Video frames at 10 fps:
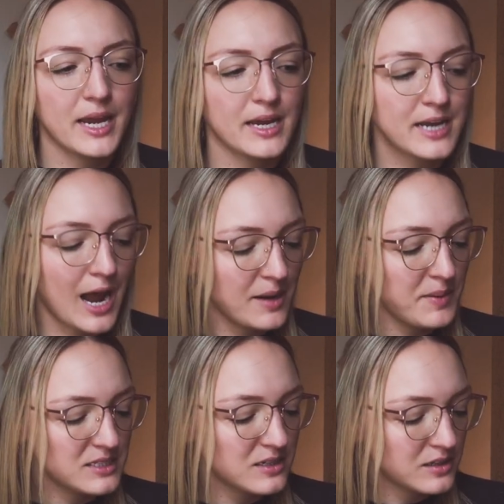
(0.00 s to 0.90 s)
And I
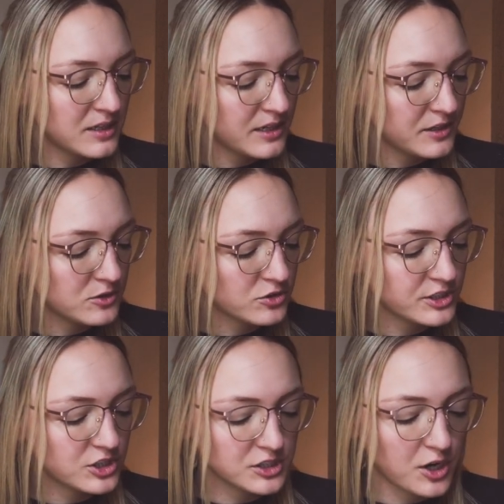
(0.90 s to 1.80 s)
basically
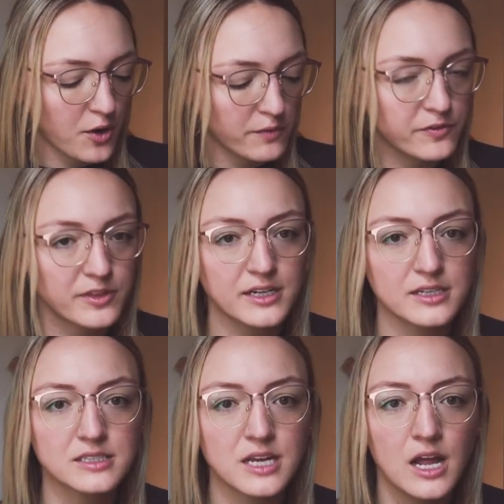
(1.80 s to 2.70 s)
usually just go for
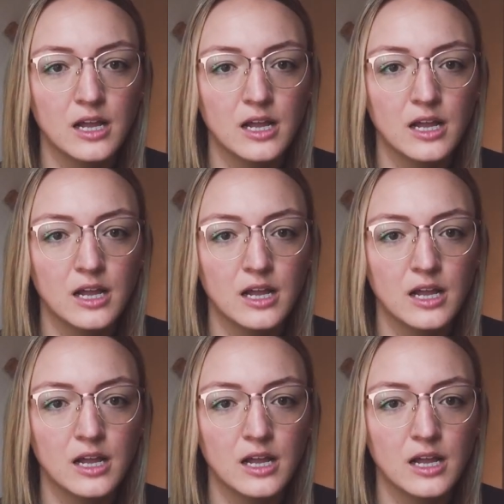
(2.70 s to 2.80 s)
these